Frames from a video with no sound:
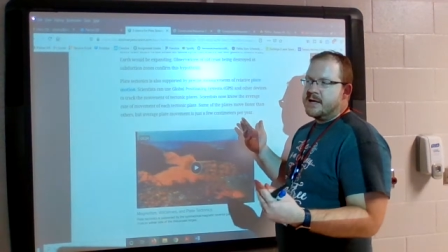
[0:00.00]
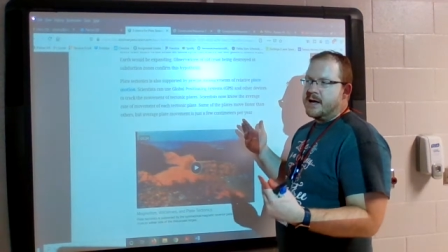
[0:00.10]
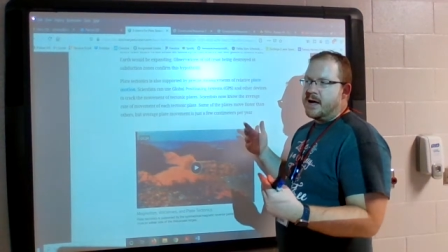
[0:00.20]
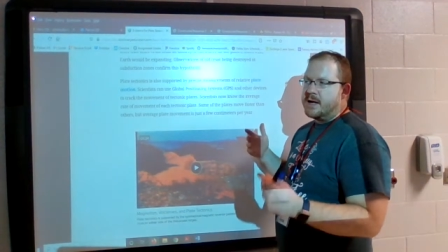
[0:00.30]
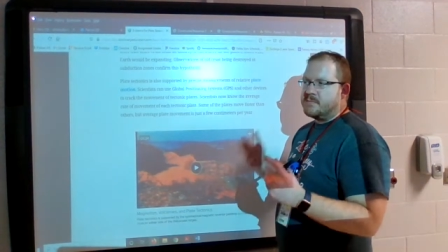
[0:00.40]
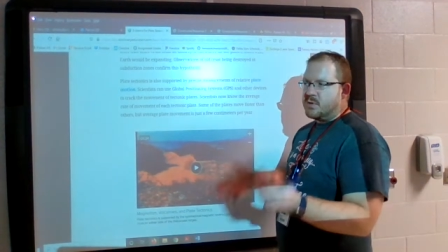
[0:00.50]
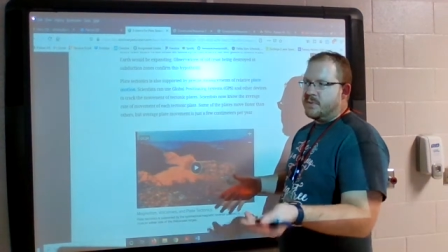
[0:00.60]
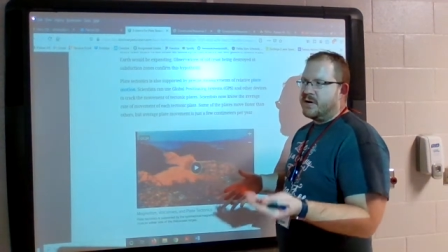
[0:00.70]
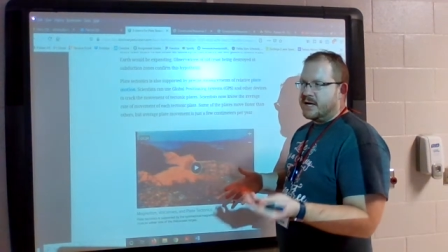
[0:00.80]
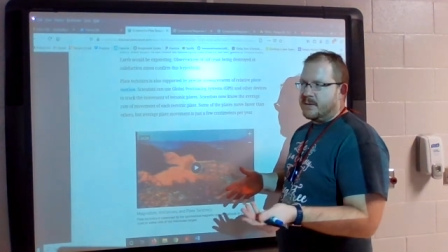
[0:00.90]
Um, you
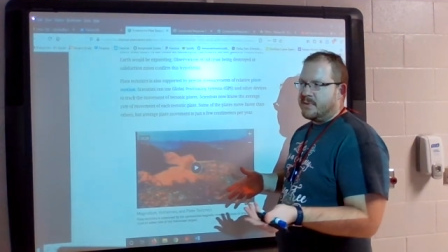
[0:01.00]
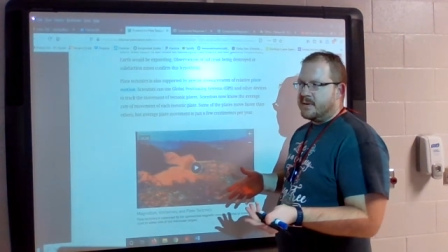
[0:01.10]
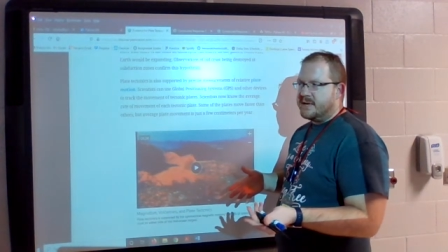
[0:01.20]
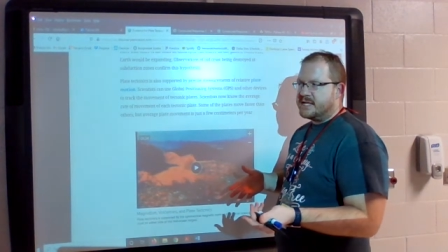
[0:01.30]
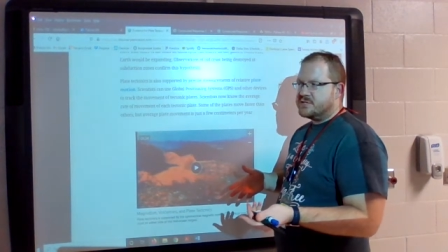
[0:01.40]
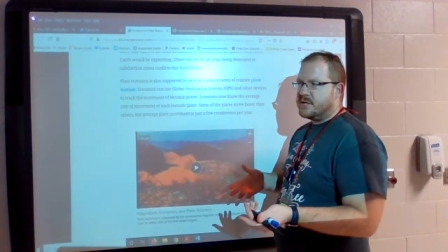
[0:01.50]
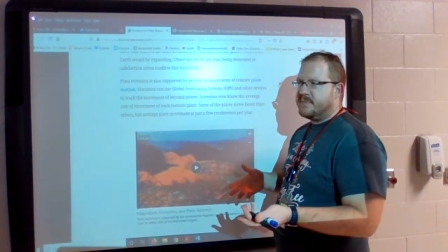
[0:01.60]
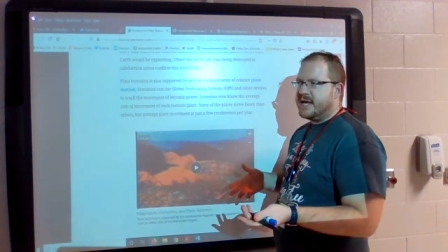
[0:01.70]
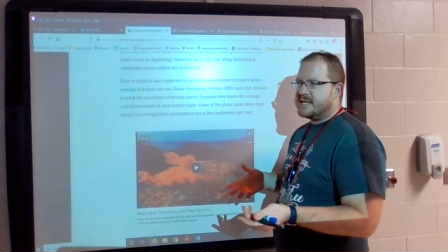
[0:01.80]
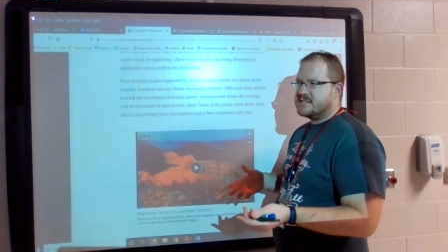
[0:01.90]
put in a permanent
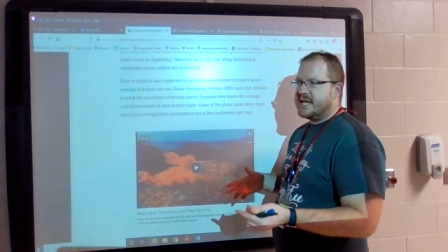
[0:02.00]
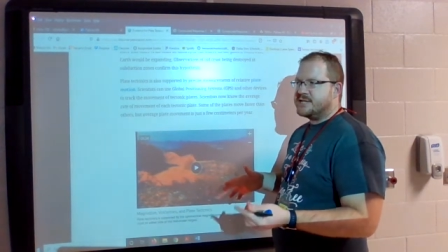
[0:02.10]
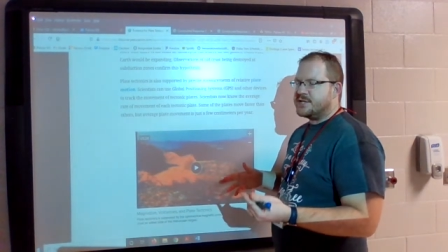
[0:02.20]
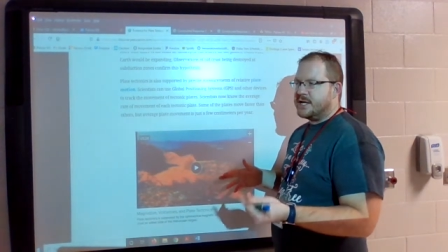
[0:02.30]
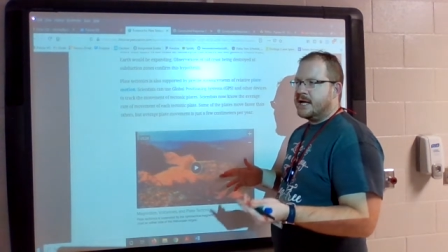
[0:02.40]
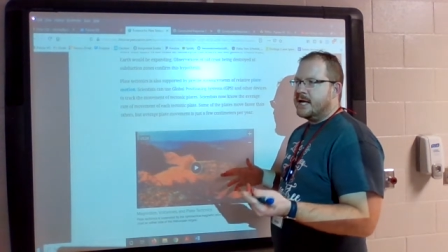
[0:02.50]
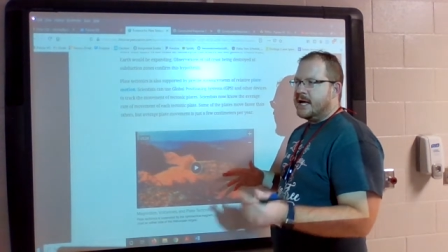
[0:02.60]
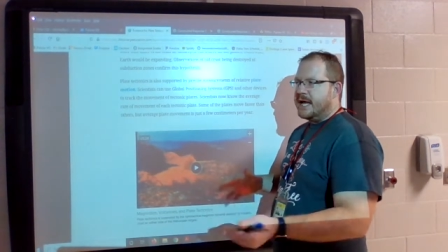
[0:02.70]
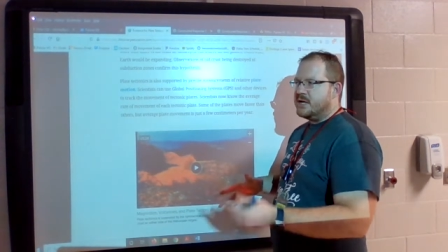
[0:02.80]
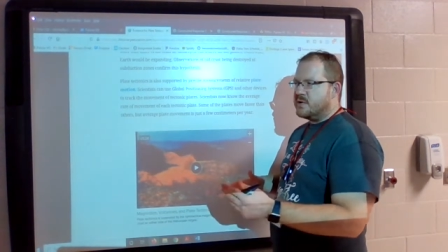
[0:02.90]
GPS station,
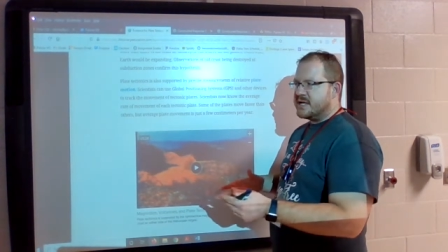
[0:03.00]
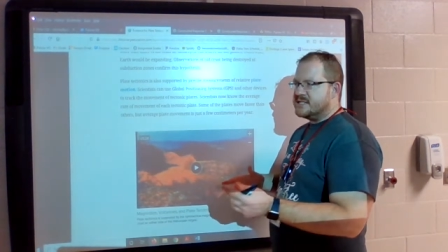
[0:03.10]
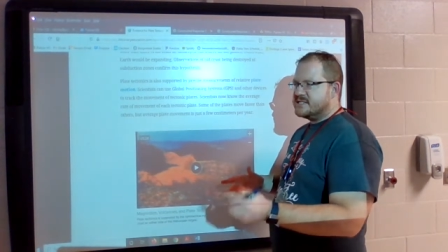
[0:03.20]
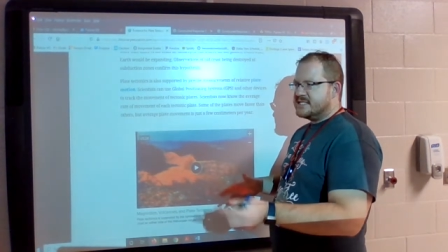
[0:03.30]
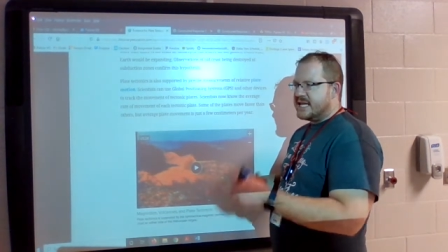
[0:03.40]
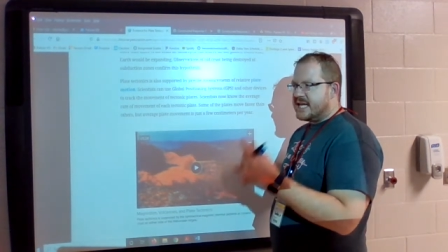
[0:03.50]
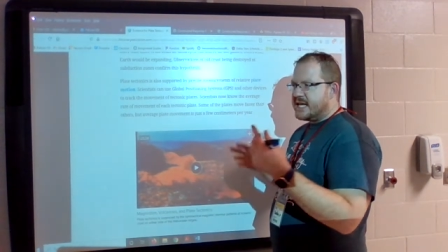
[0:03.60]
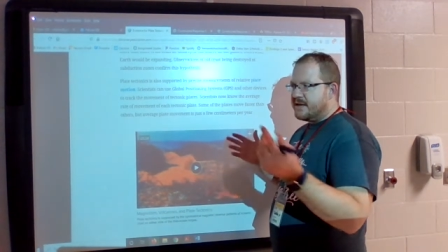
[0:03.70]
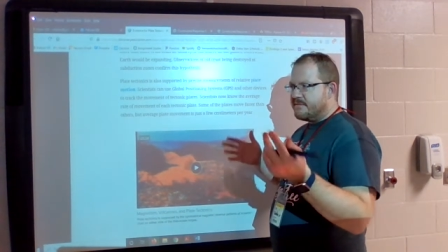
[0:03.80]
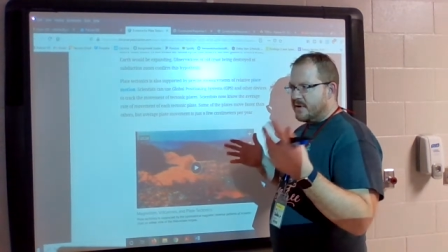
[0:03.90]
and you can
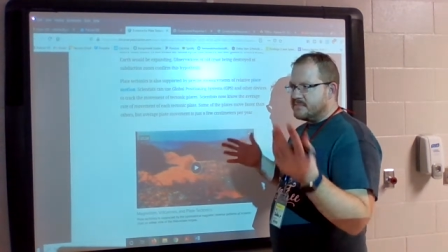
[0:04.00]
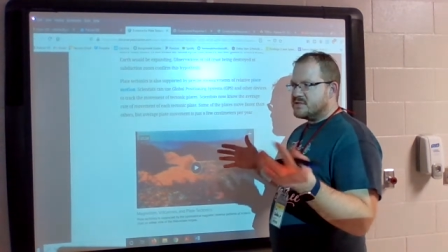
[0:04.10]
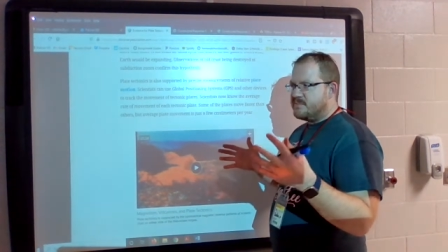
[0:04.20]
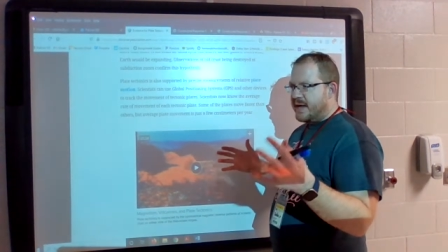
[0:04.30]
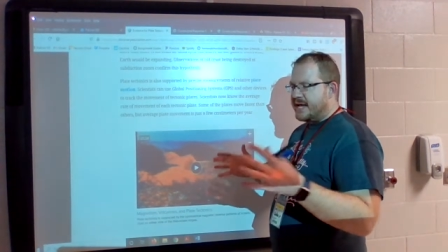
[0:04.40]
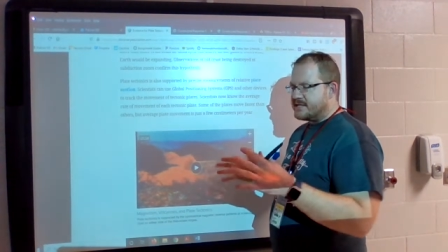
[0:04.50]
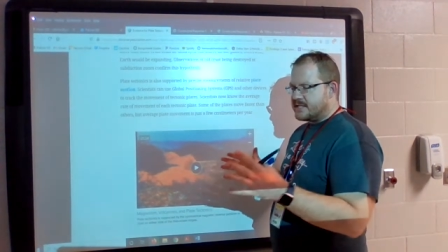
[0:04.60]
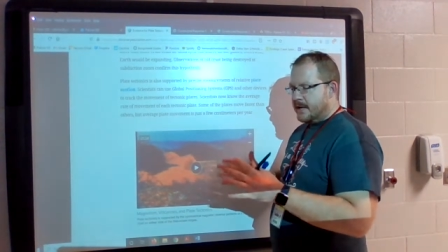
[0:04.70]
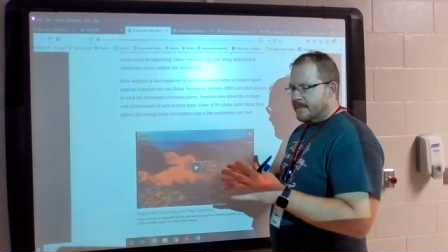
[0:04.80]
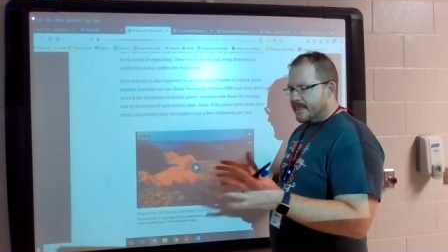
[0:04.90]
see from
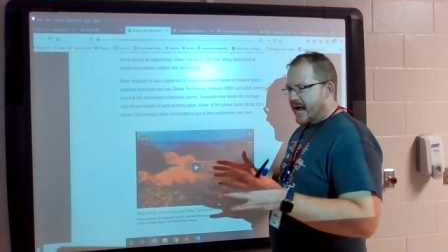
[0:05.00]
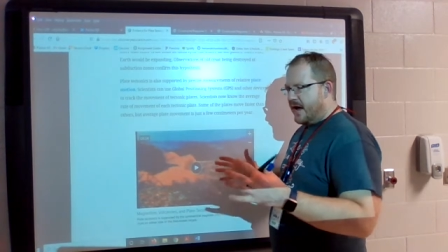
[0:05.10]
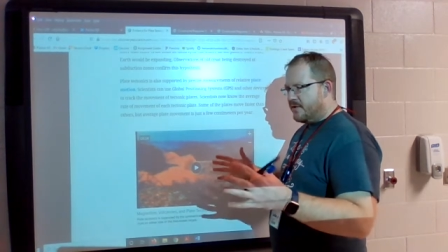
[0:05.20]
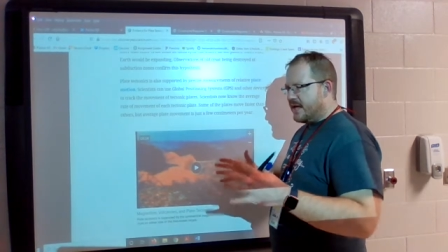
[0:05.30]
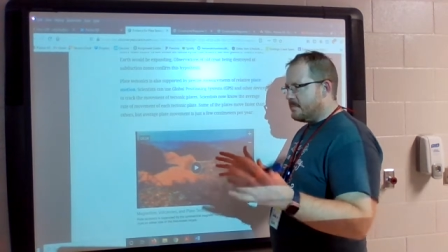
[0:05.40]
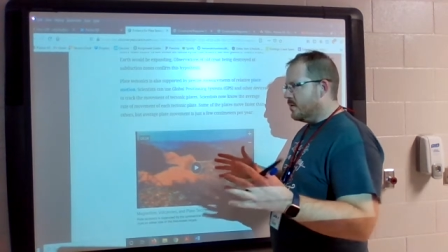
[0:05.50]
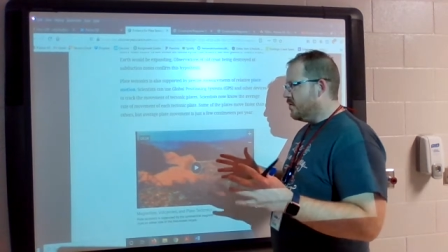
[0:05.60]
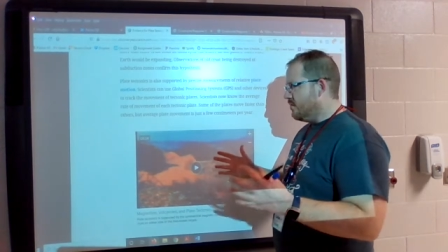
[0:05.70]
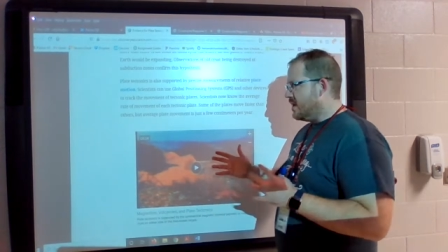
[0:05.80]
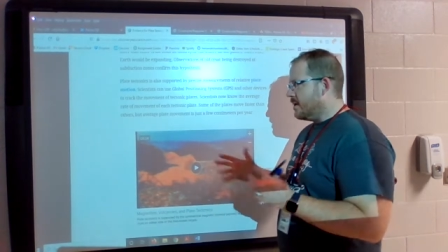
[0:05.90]
space how they
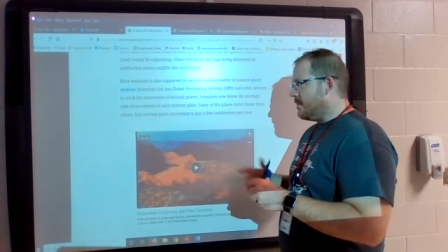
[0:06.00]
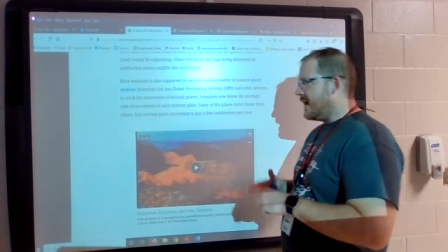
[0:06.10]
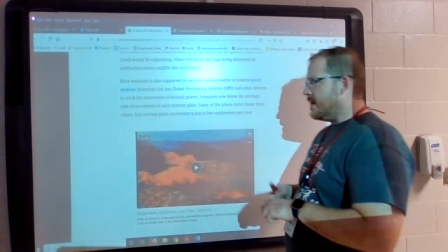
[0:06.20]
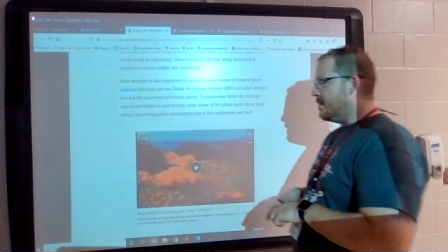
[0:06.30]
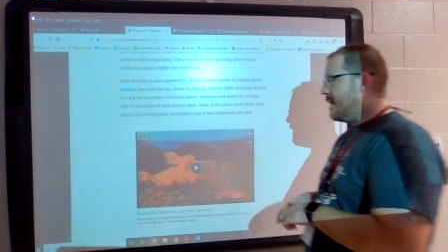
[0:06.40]
move year by year